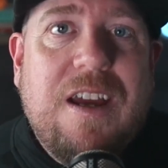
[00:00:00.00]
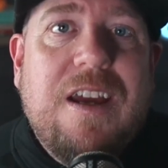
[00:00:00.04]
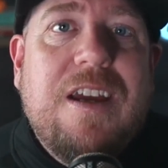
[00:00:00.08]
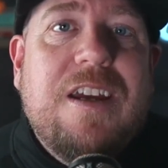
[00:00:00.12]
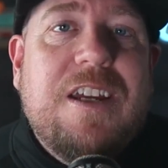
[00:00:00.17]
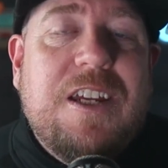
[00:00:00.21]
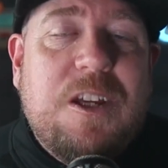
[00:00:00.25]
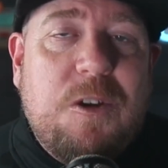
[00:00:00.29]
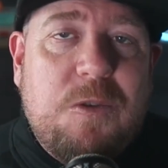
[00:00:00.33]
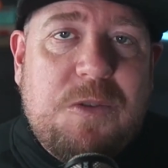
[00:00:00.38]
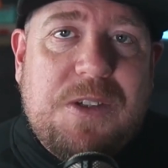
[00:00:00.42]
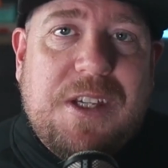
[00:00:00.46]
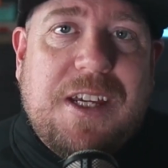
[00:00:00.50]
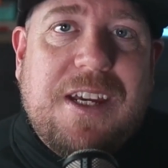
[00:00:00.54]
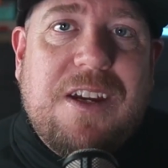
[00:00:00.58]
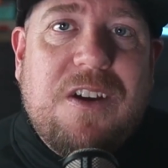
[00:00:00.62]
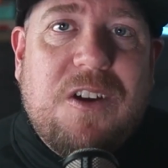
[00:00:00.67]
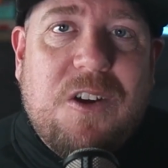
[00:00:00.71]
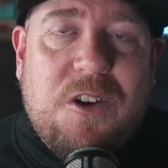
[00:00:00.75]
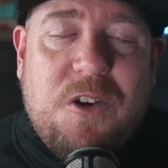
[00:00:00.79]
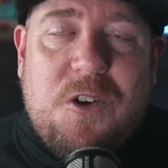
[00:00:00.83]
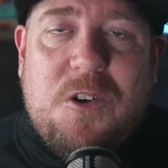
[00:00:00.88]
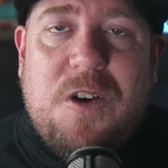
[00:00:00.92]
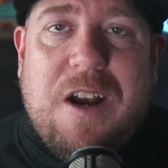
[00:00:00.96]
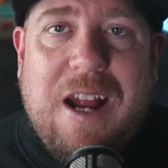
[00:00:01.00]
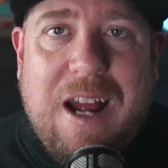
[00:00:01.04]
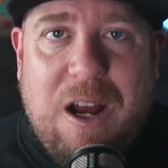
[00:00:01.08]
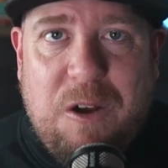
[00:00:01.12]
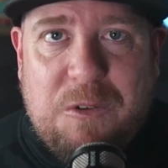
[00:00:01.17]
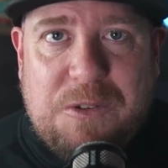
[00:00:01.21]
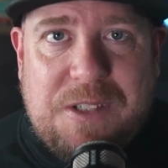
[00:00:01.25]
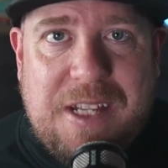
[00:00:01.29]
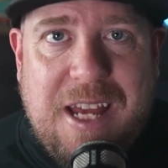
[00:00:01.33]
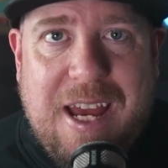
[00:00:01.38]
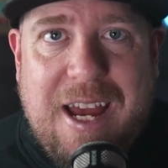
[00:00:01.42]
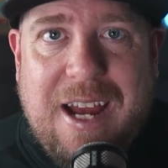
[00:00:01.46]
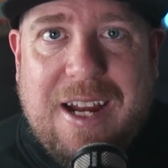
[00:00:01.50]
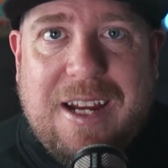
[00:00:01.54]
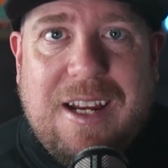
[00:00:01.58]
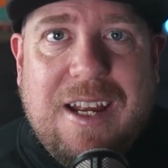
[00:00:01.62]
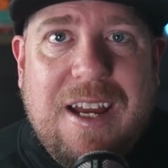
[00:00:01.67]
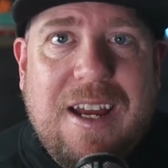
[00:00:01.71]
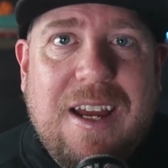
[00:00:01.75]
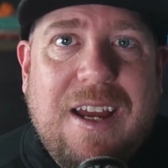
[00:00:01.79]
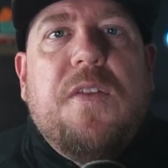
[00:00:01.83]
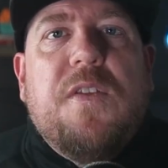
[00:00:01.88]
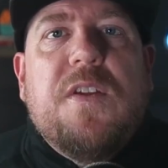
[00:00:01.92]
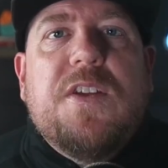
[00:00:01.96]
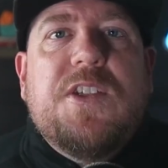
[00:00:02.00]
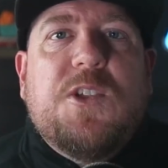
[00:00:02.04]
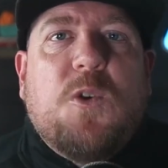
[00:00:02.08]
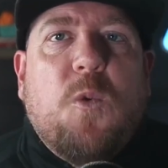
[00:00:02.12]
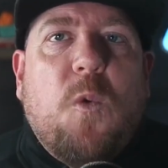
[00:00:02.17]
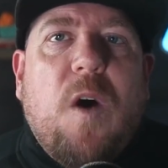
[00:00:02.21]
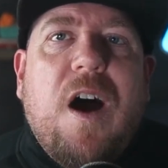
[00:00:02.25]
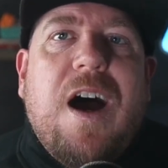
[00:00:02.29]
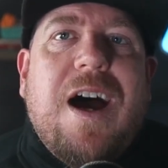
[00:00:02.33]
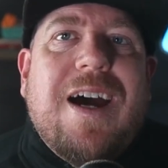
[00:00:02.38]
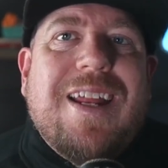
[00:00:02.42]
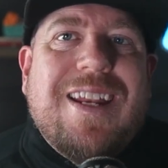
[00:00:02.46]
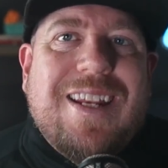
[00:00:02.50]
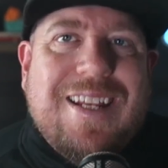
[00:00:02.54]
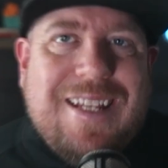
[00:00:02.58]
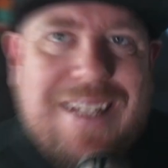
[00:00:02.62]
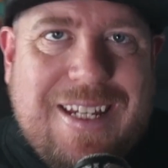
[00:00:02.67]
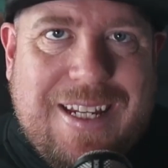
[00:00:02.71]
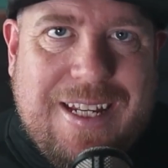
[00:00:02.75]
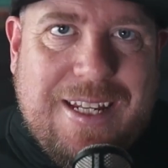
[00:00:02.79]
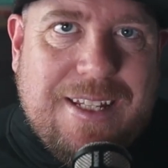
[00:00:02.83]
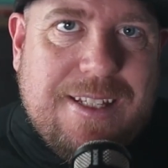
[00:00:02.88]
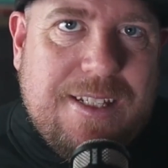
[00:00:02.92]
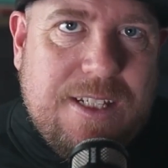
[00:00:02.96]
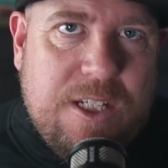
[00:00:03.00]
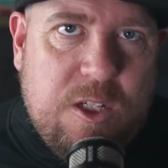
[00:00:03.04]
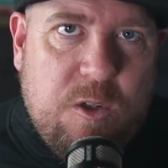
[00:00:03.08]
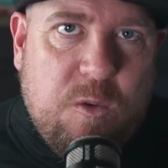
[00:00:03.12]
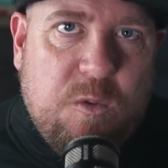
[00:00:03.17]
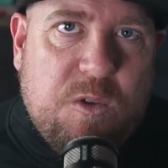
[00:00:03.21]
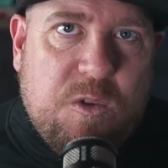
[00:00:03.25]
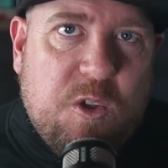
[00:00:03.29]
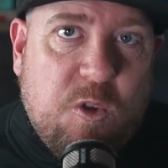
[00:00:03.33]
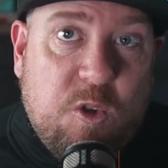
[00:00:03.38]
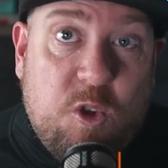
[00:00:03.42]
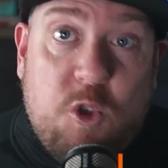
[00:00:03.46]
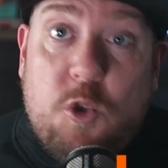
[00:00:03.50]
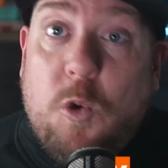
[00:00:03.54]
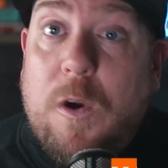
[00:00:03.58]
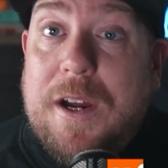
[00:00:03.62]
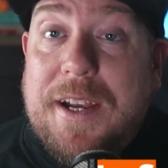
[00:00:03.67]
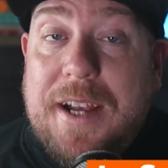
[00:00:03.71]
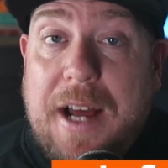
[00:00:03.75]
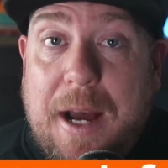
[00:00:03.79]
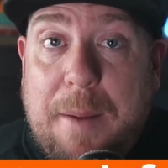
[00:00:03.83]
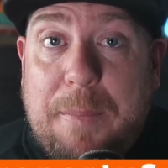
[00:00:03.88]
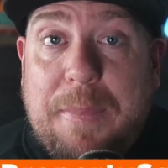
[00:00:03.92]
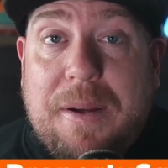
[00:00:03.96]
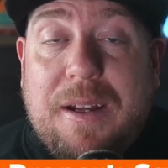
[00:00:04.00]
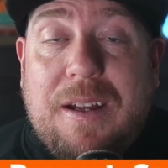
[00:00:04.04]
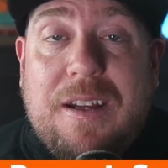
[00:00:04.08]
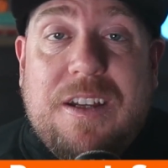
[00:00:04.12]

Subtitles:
using her house hack. The squad needs you, so join up.